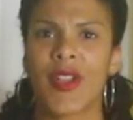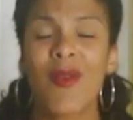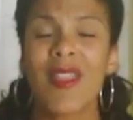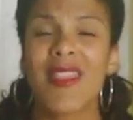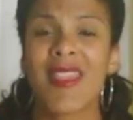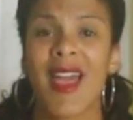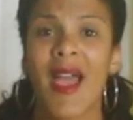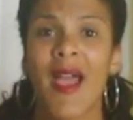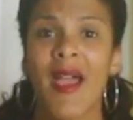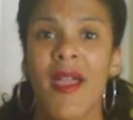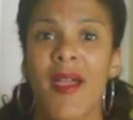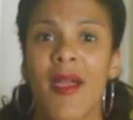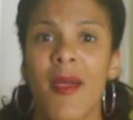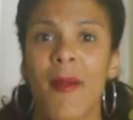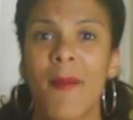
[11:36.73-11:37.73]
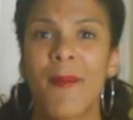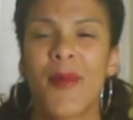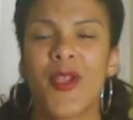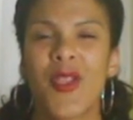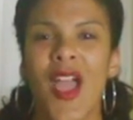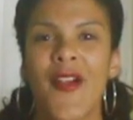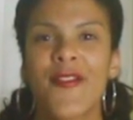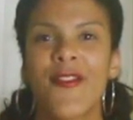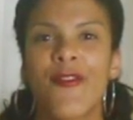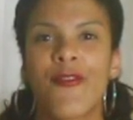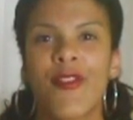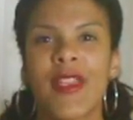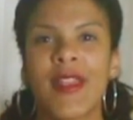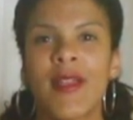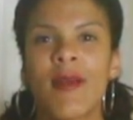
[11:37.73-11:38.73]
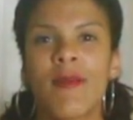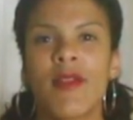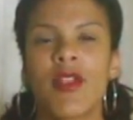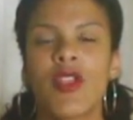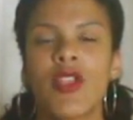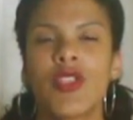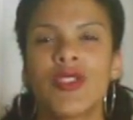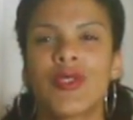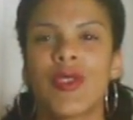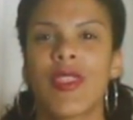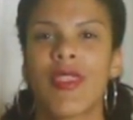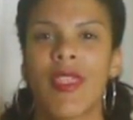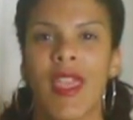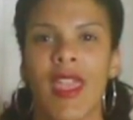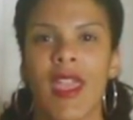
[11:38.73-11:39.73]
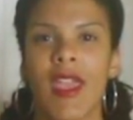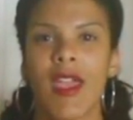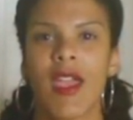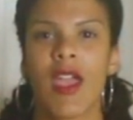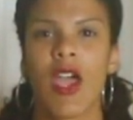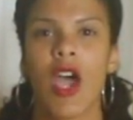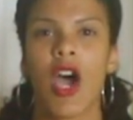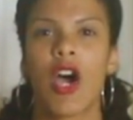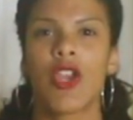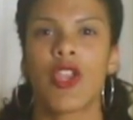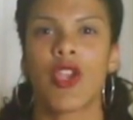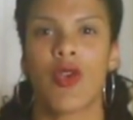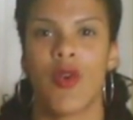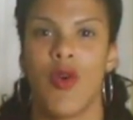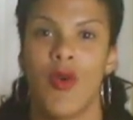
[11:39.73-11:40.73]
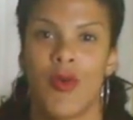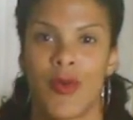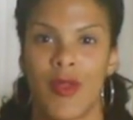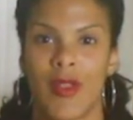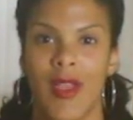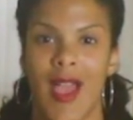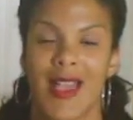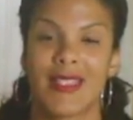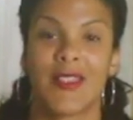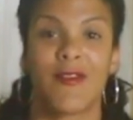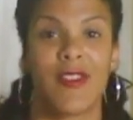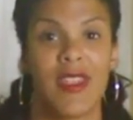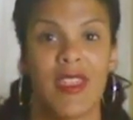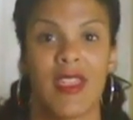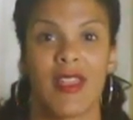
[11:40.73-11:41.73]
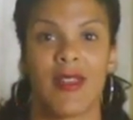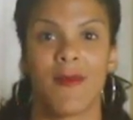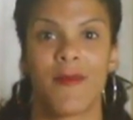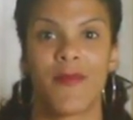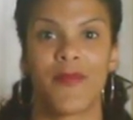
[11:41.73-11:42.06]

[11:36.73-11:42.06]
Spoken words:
Not only that, but you have a freedom to think on your own as a vegan.